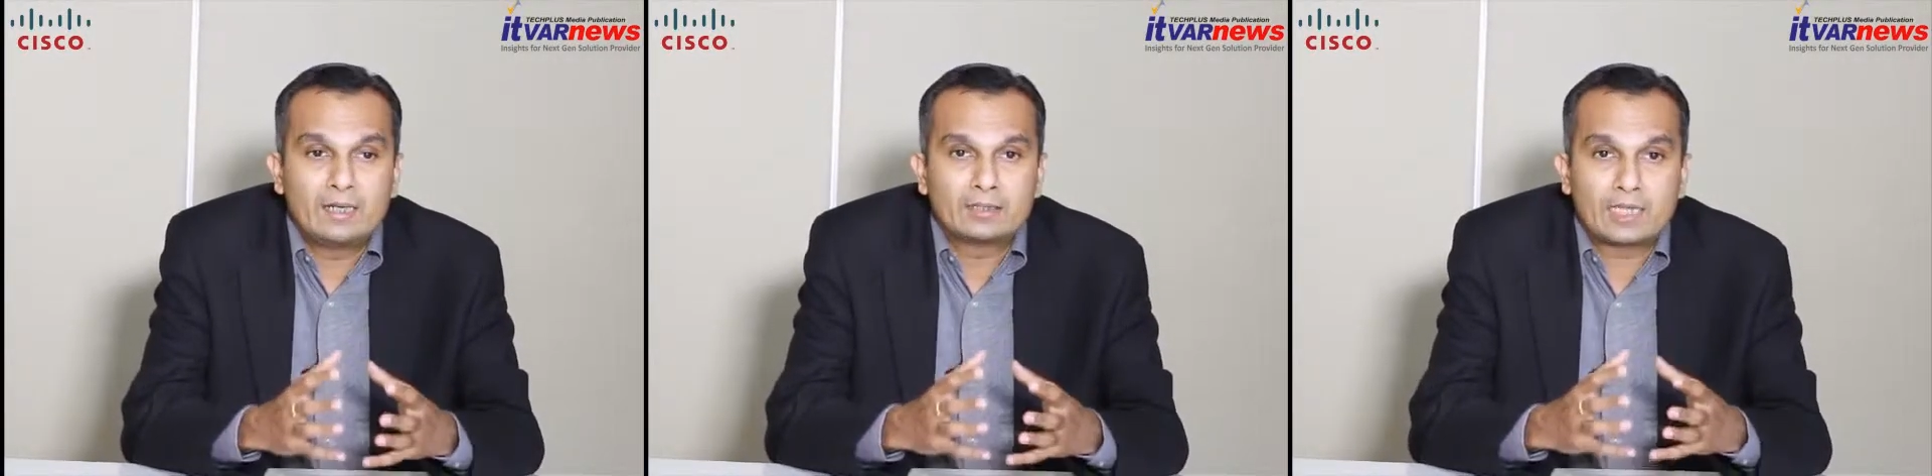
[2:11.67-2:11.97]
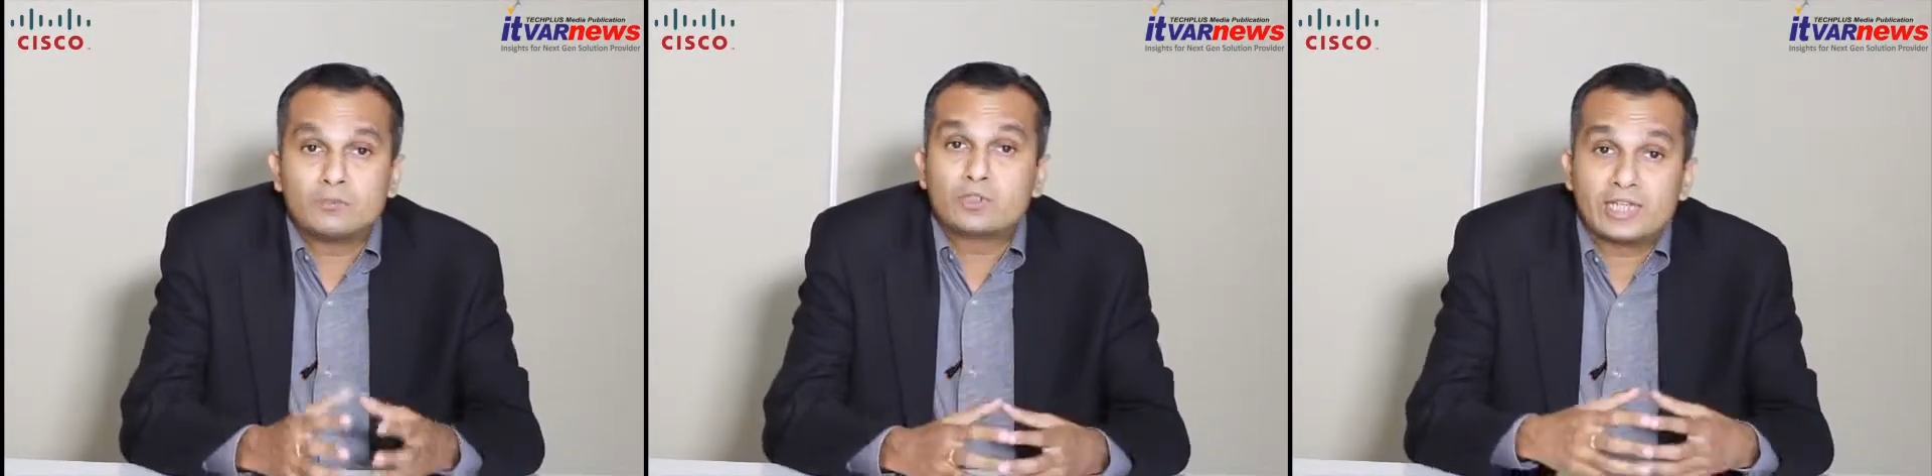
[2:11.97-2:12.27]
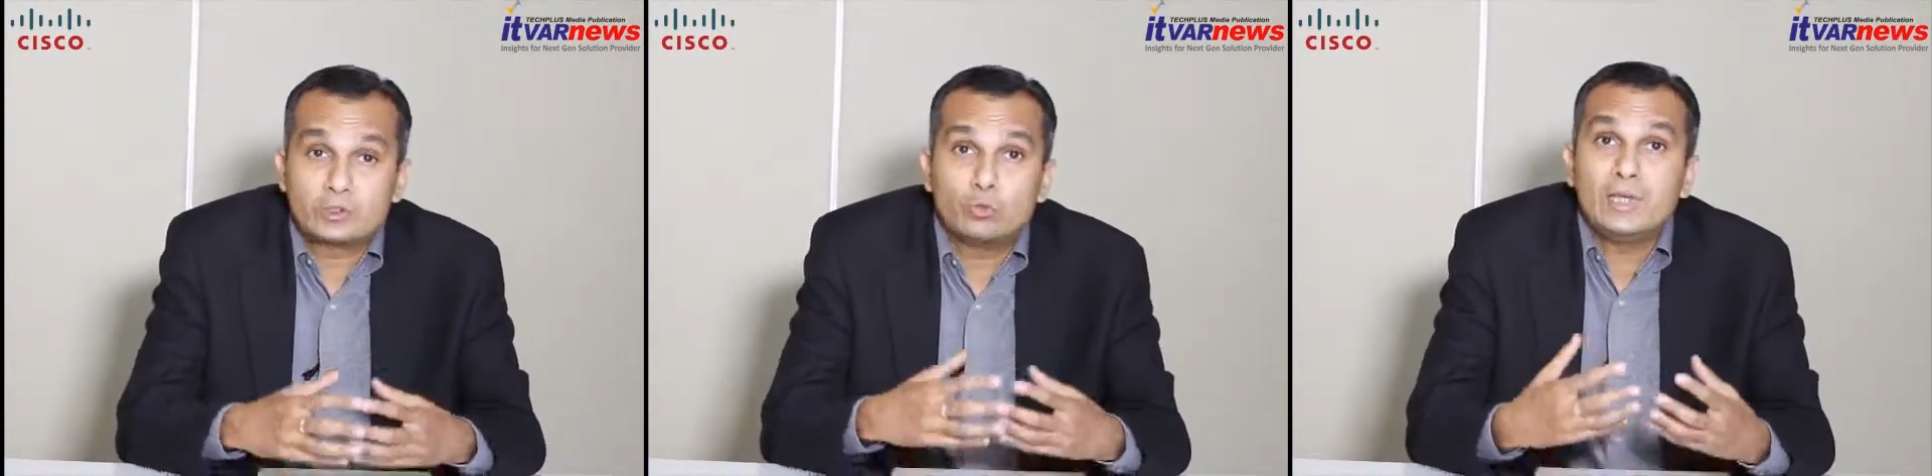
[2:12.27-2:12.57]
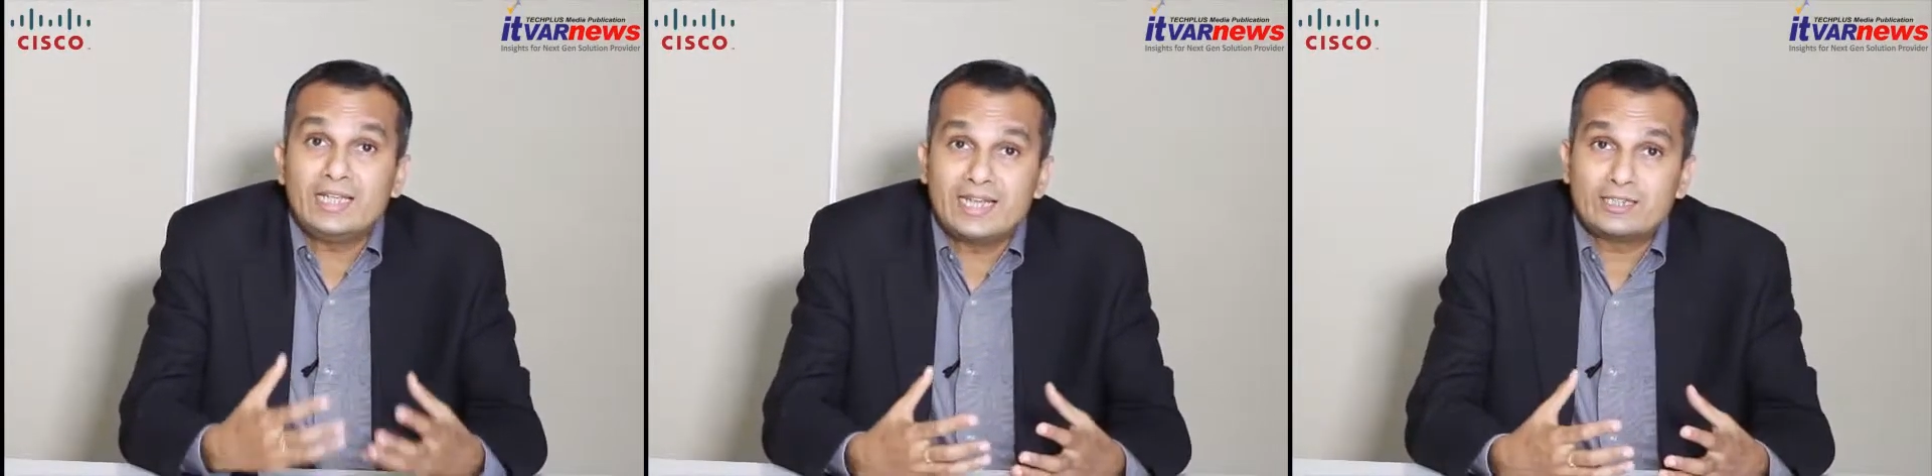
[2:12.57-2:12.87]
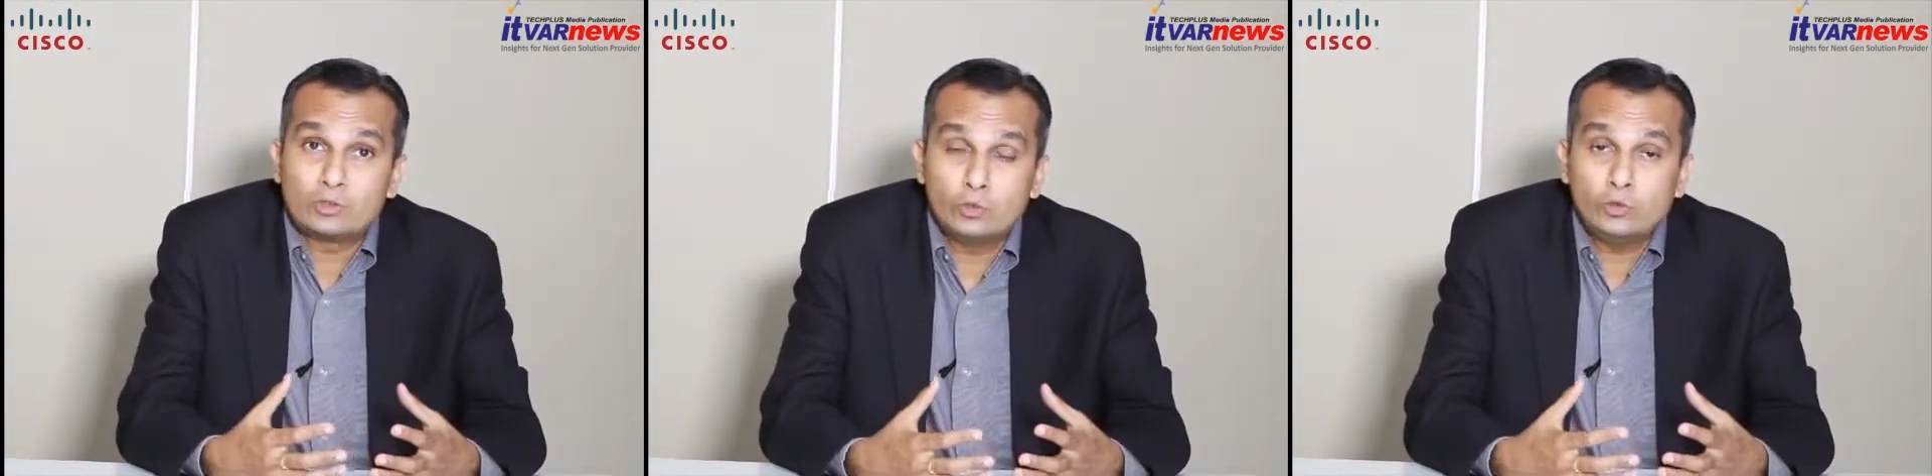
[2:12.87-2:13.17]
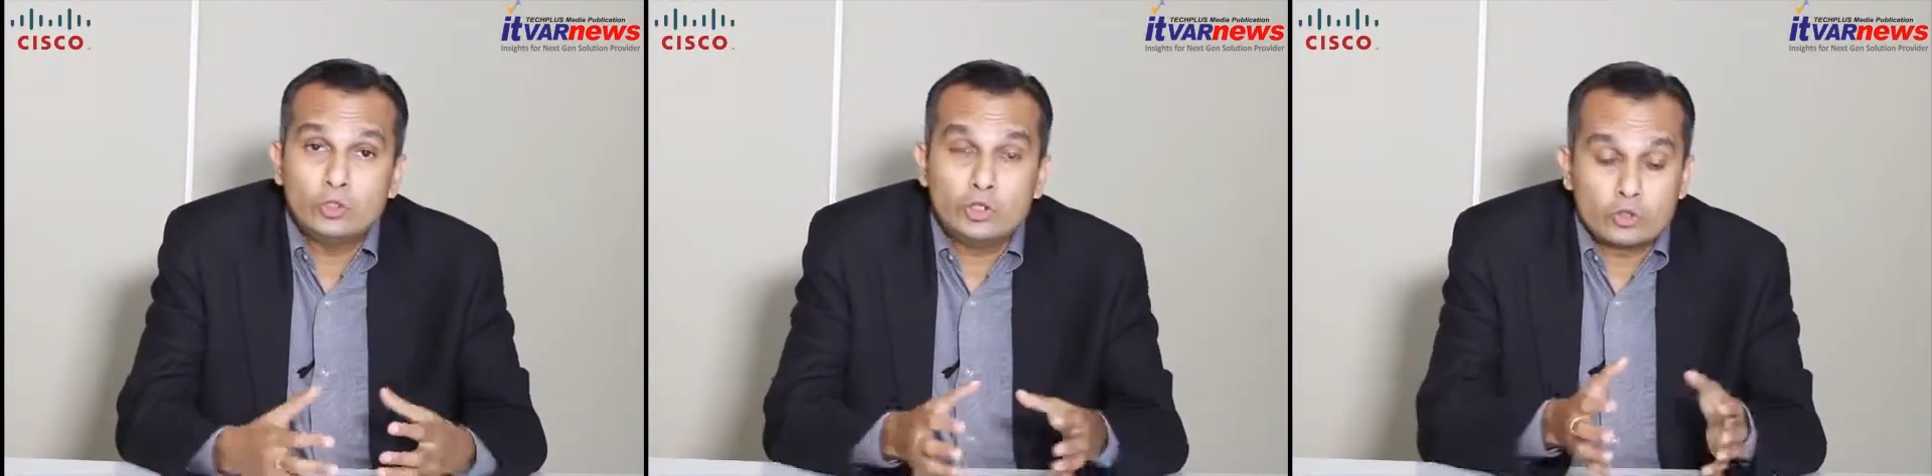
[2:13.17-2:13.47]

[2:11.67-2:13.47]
some threats will get through,